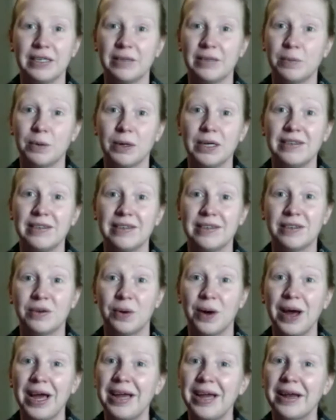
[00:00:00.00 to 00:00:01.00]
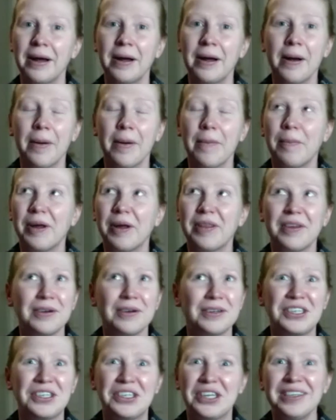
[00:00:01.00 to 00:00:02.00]
breeds is great, but
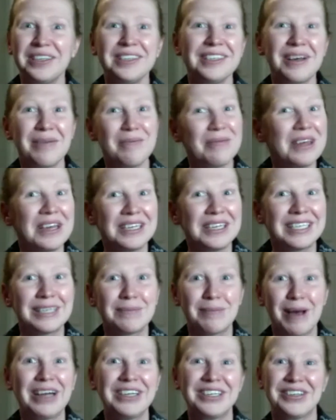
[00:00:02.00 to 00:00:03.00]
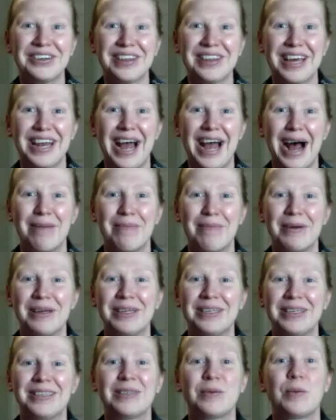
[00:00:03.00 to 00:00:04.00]
there's just something special that
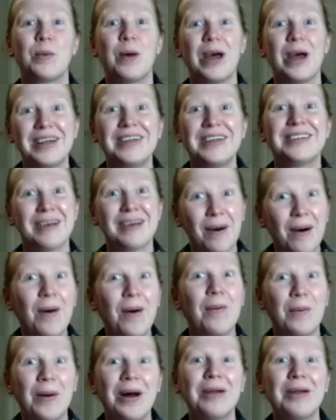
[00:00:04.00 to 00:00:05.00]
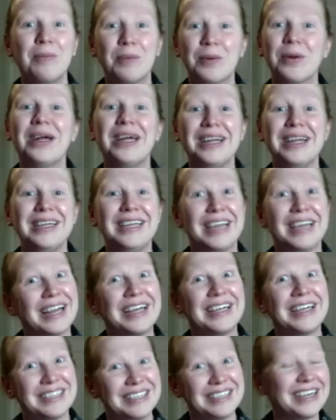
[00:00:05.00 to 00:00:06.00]
happens when it's all one breed
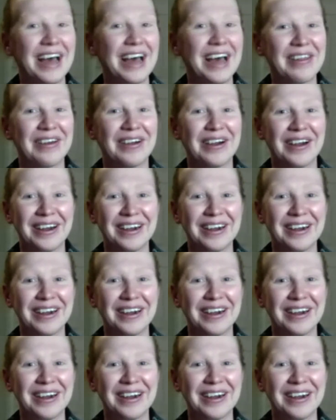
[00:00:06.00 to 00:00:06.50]
getting together.